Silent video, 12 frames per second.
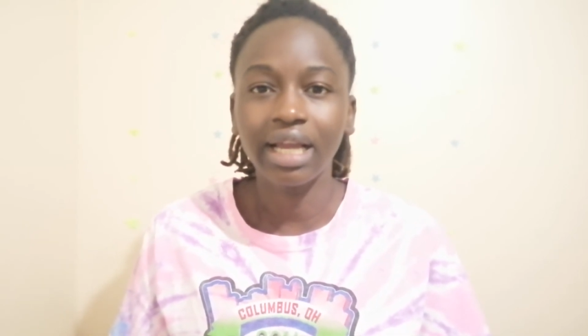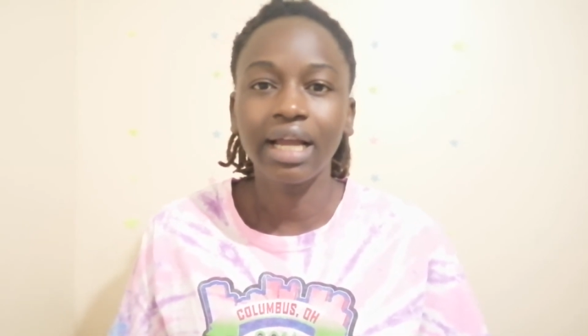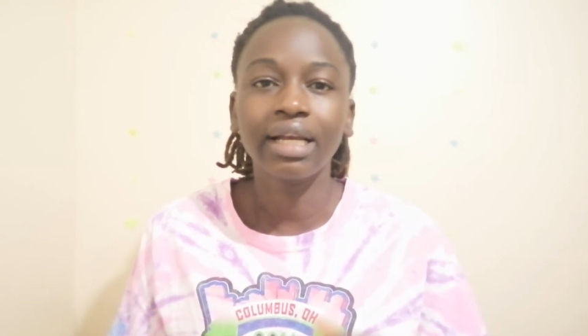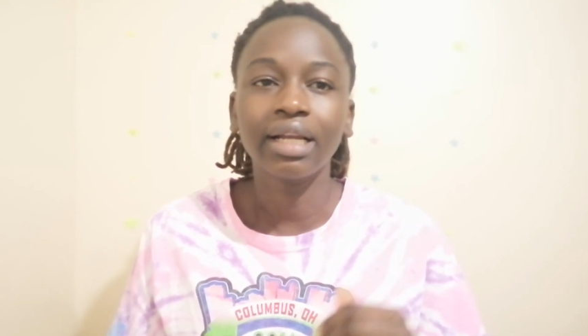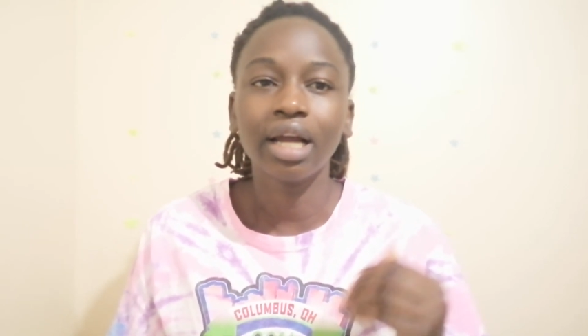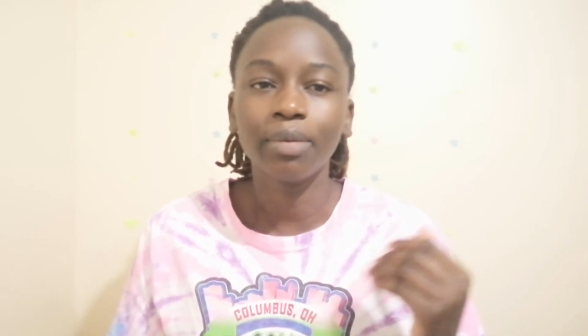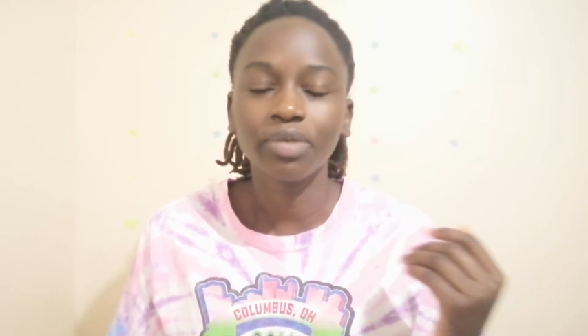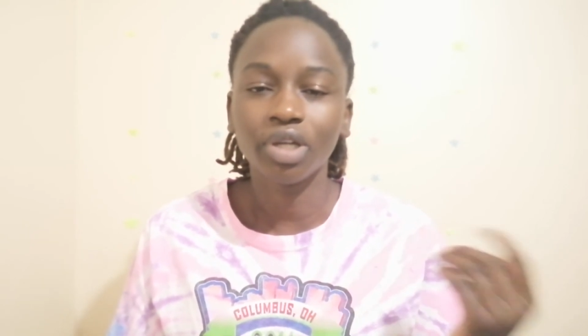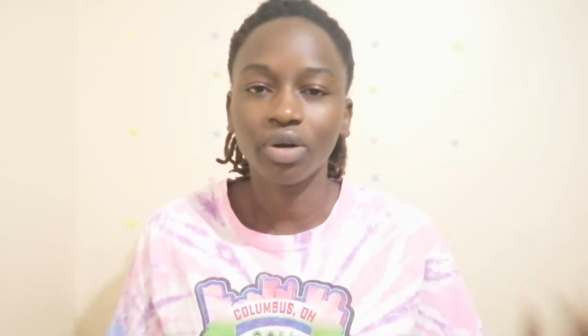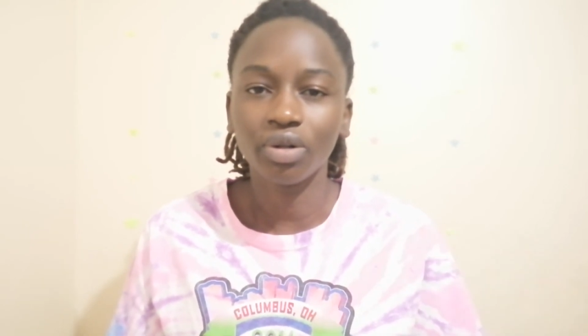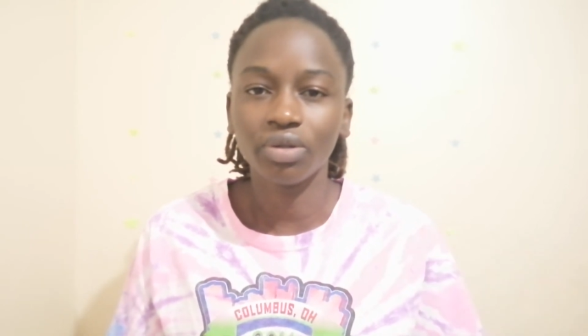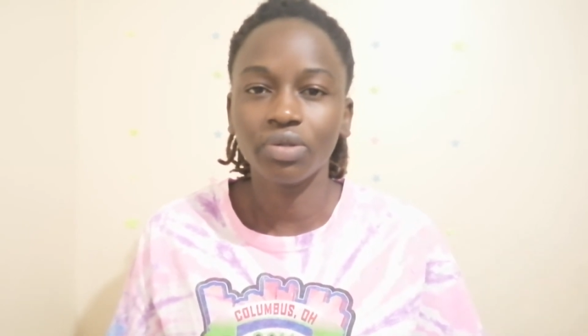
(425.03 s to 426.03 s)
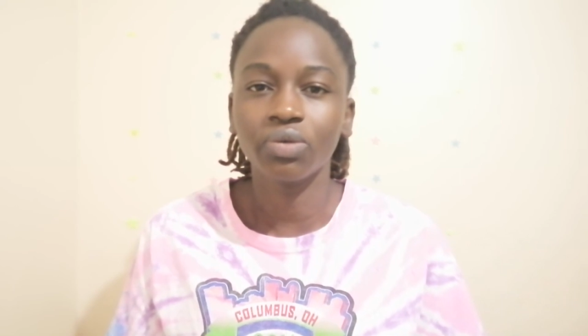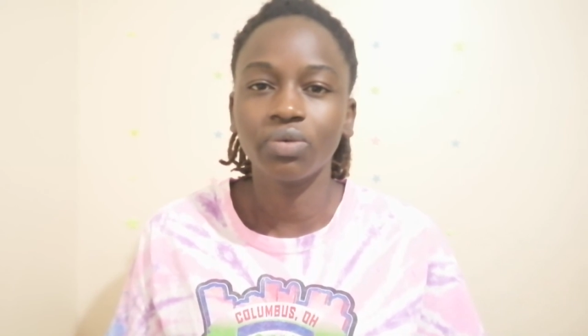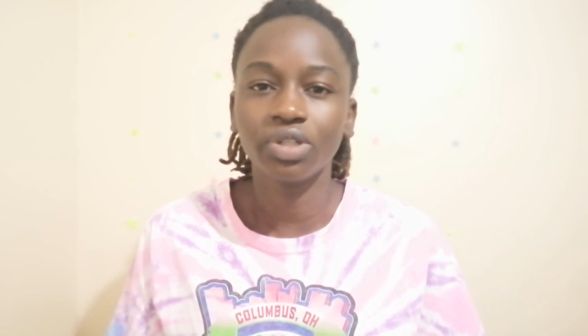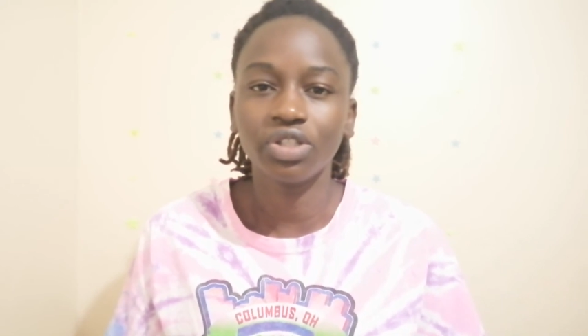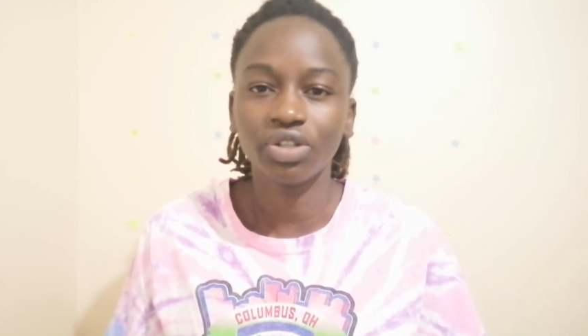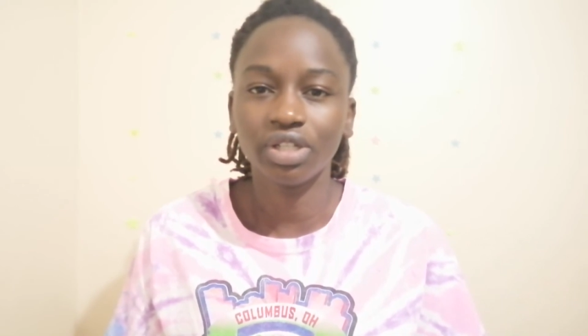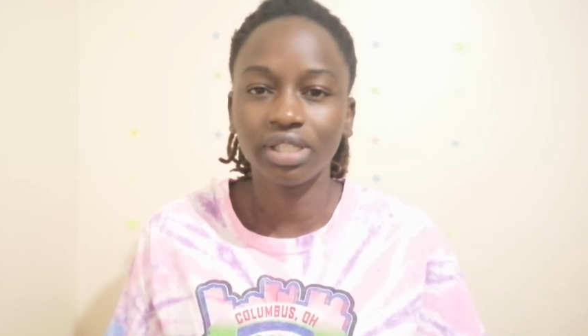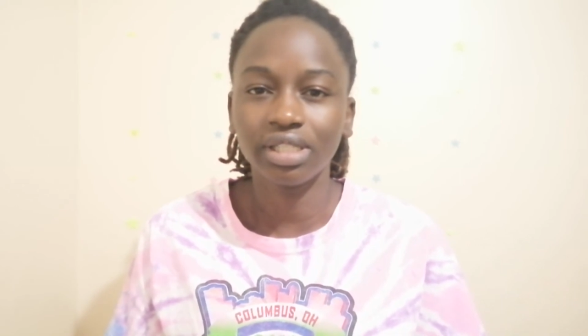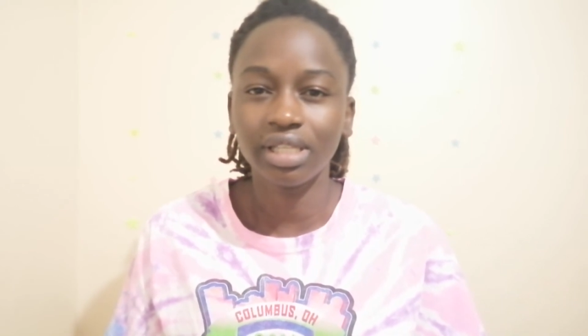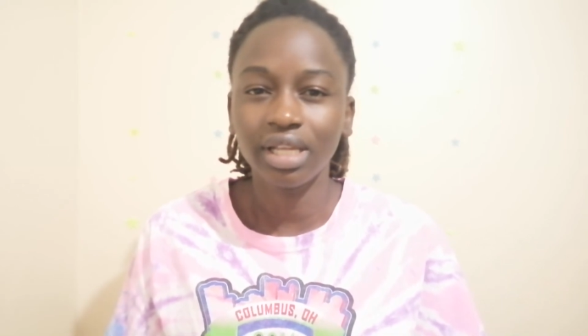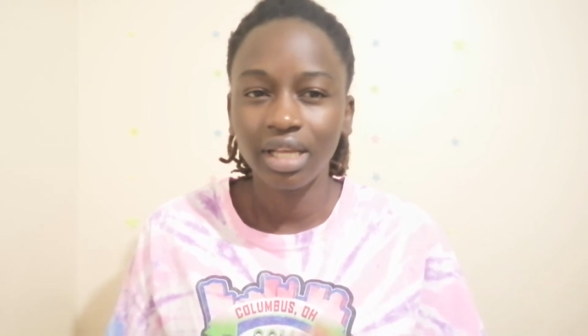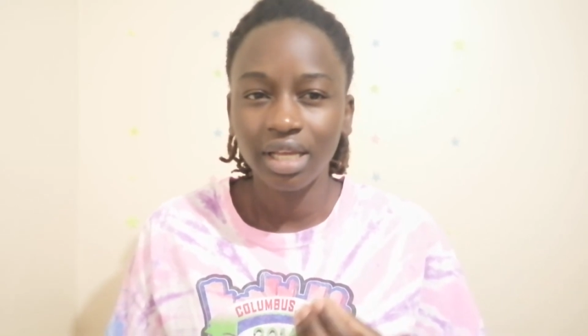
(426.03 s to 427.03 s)
can capture all those questions
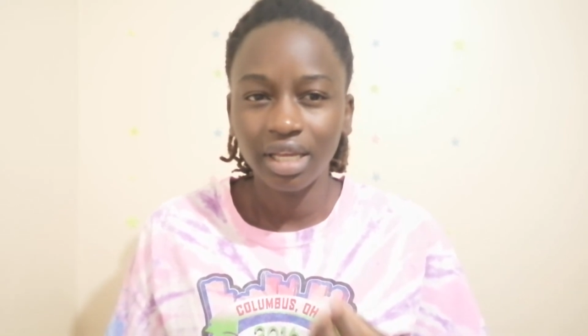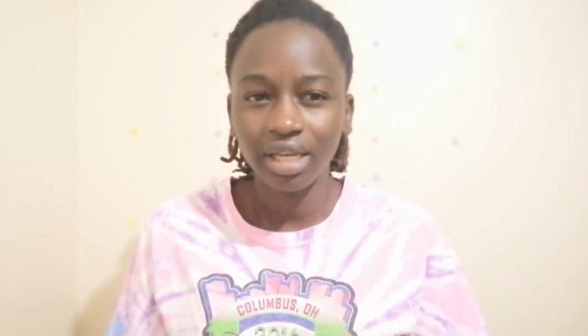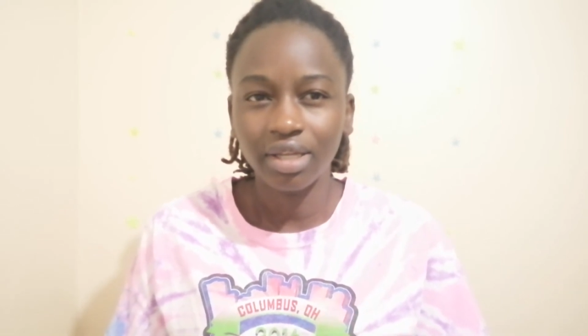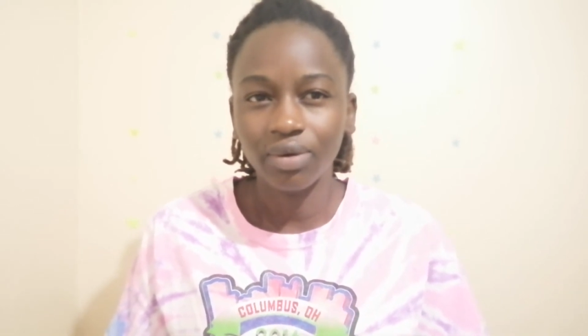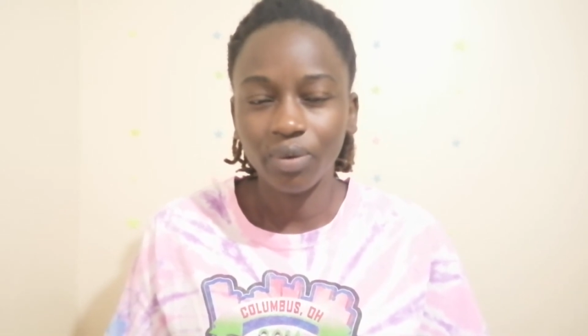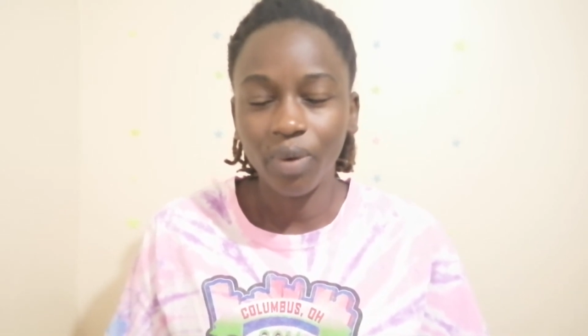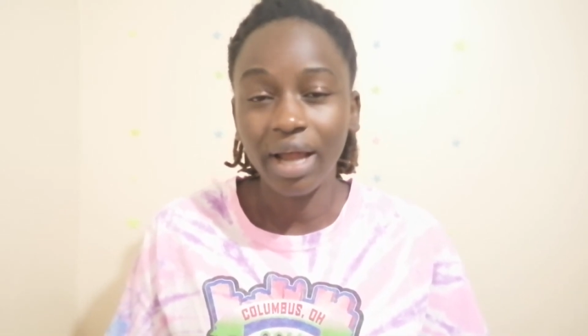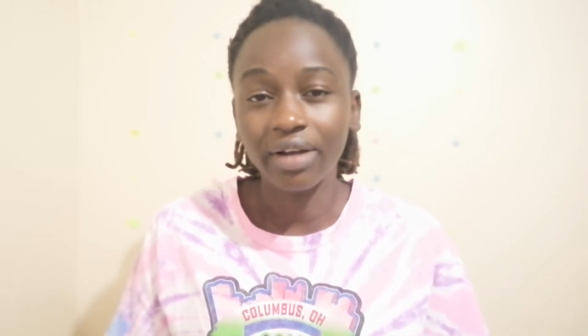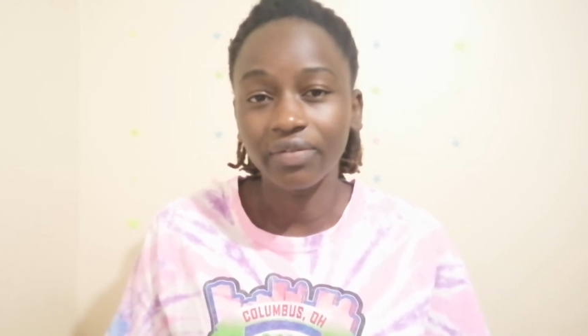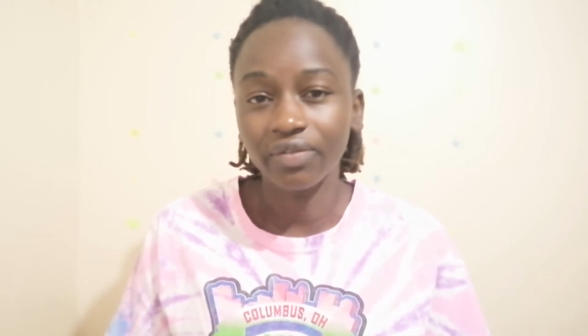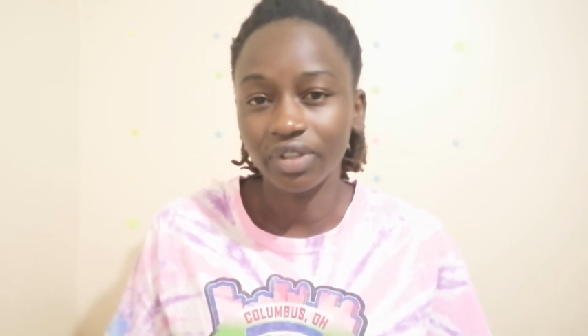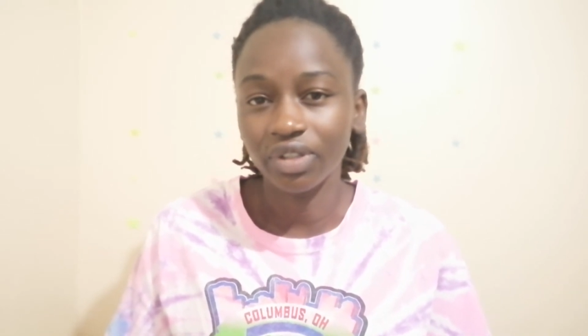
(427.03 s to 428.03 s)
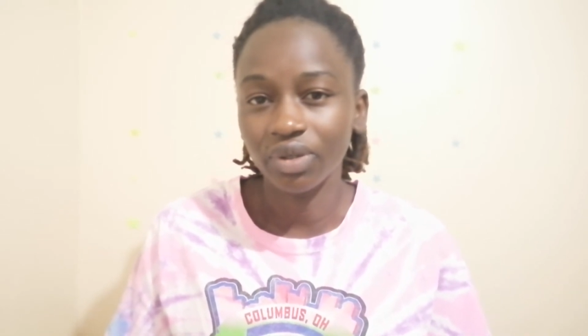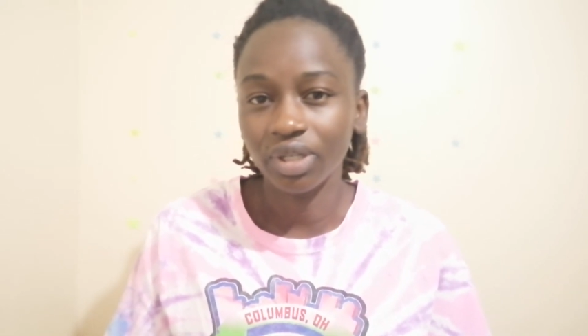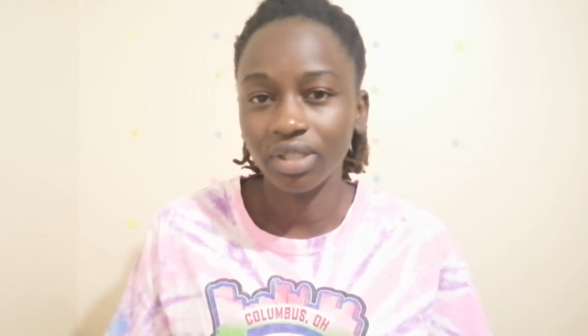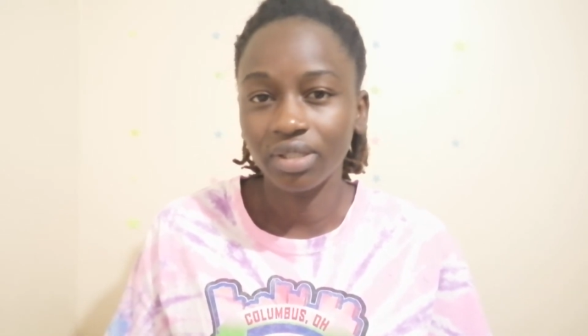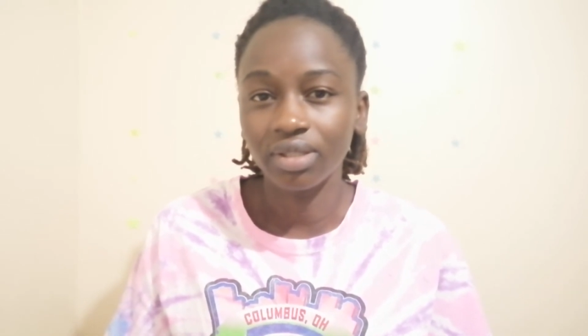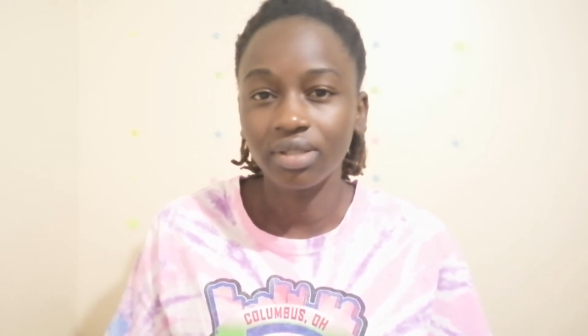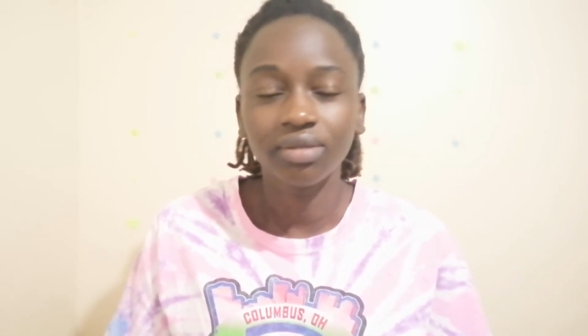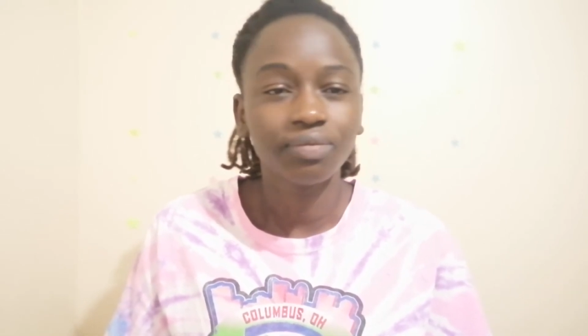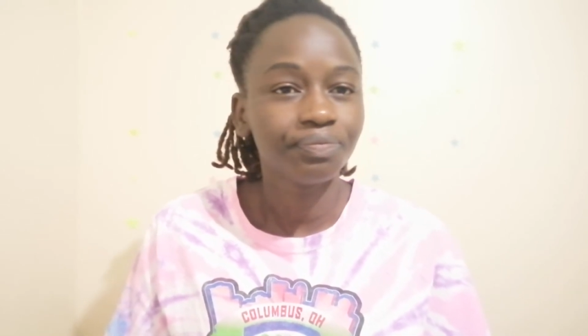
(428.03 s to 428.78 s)
in one video and